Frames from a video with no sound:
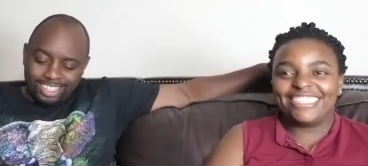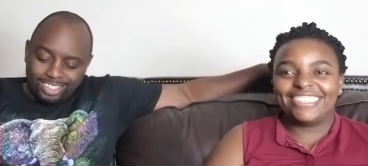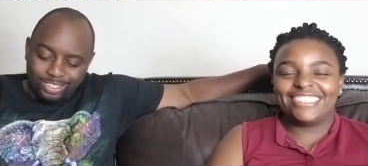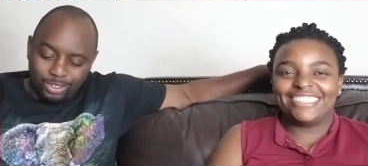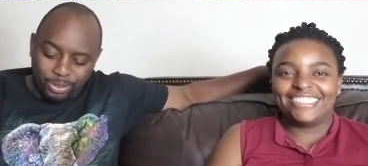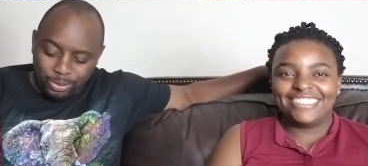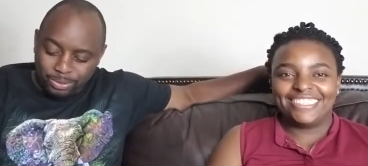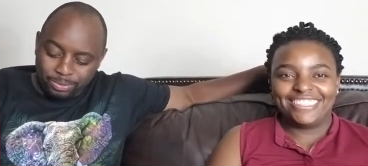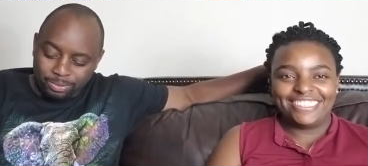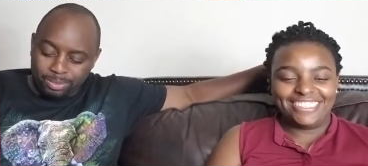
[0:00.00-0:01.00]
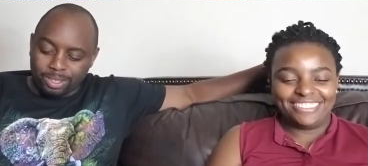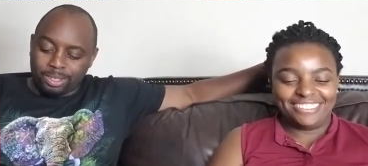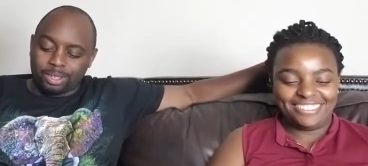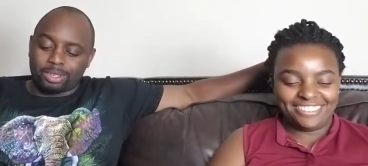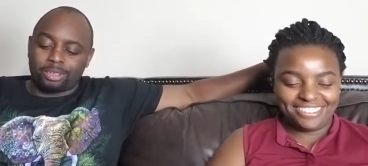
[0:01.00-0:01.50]
Speaker 1: So,
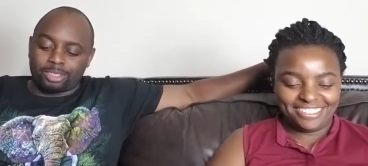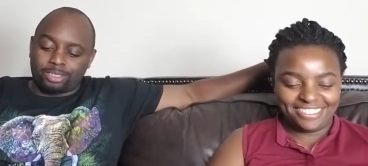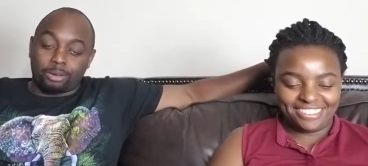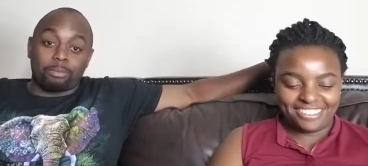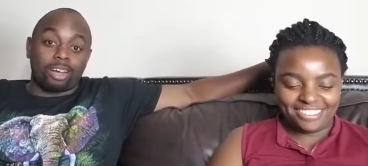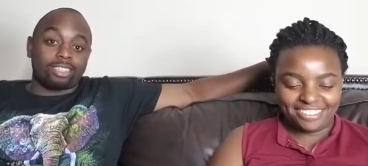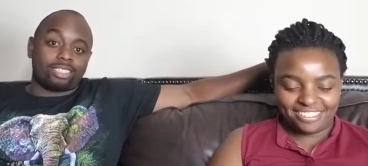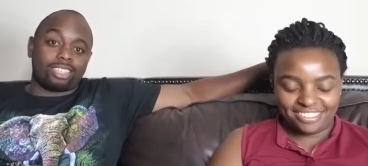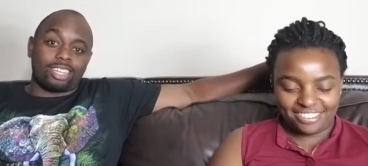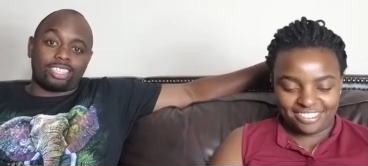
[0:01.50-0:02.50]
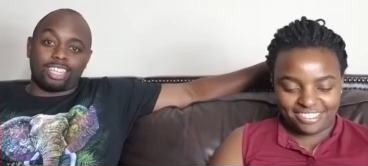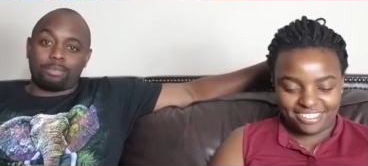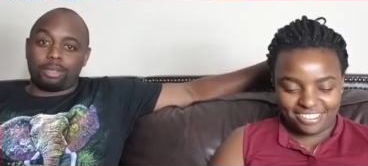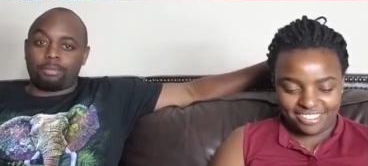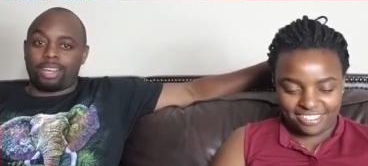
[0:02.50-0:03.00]
so Mariitha started telling
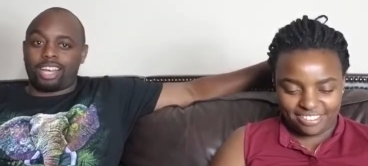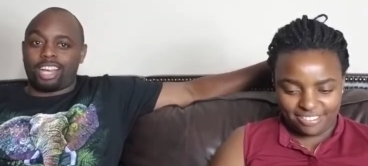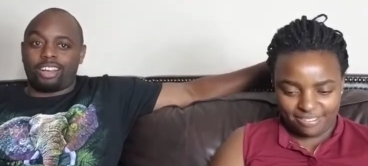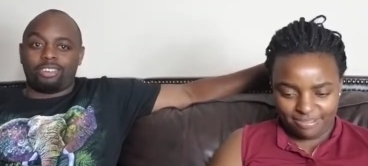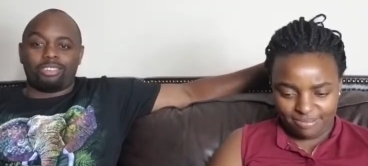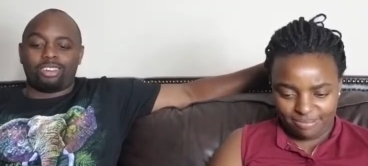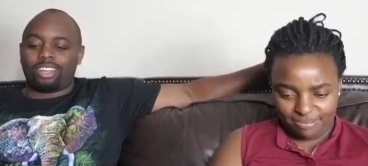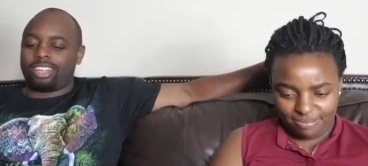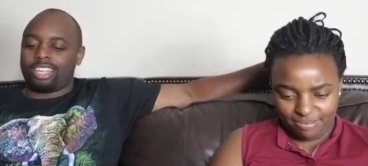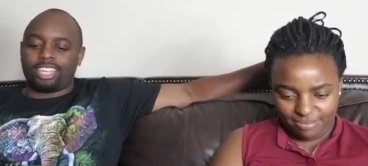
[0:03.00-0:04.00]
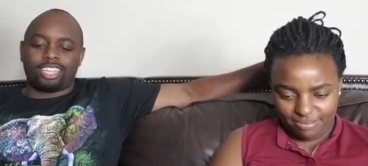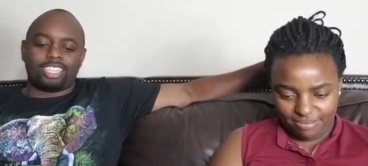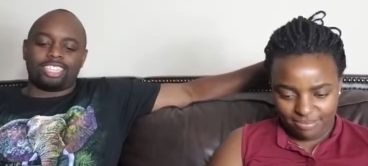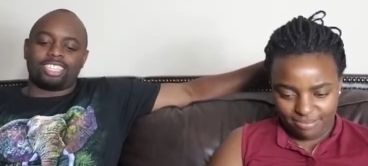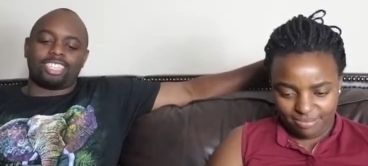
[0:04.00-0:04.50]
me about how
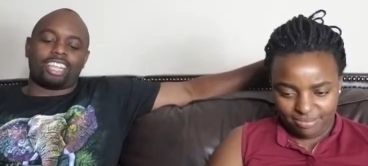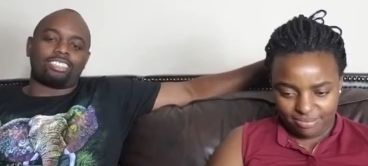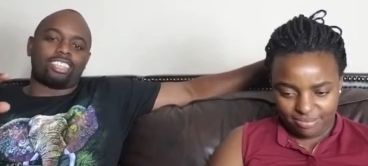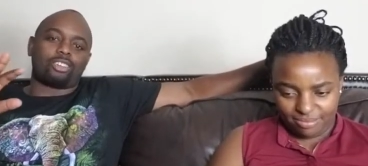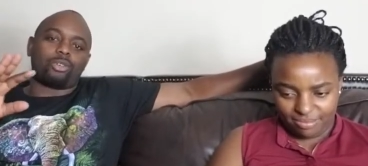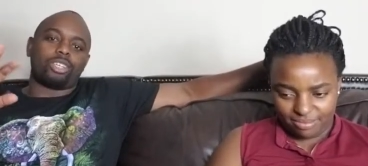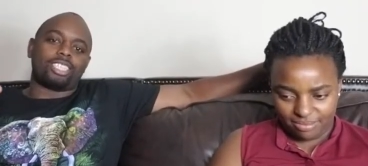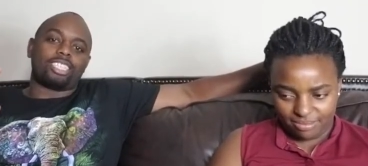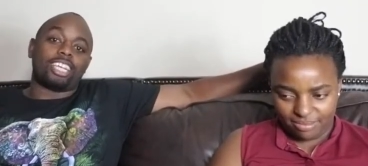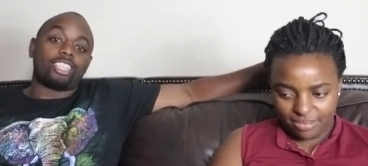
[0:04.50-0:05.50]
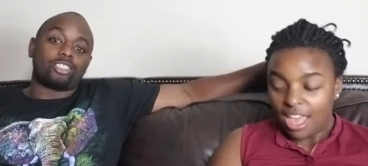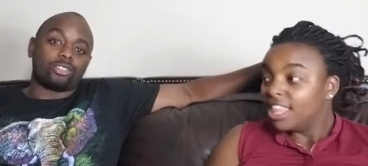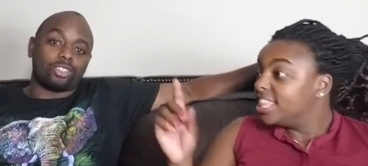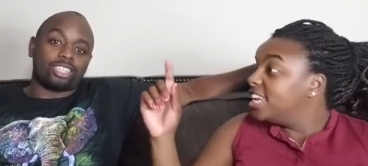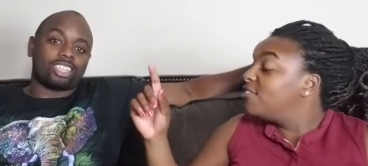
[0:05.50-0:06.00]
that's the quintessential.
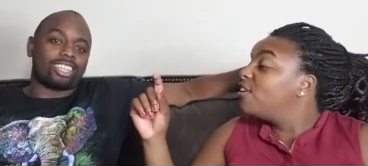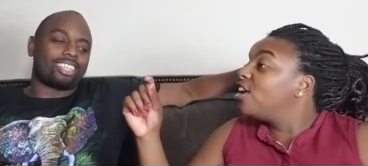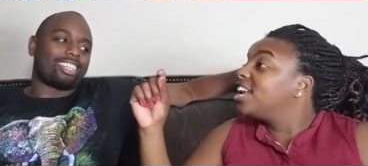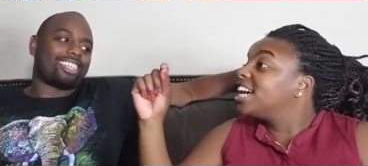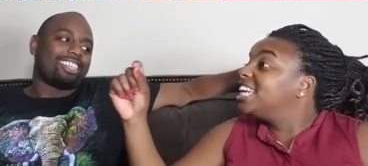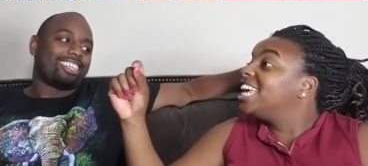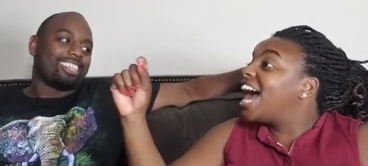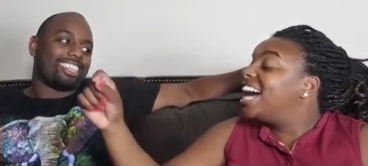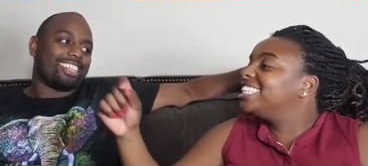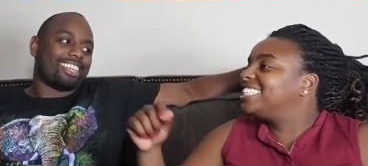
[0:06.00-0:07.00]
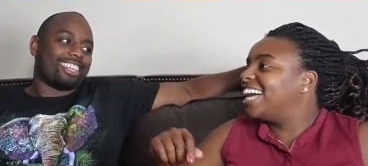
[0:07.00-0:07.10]
They
Speaker 2: never got a clear answer.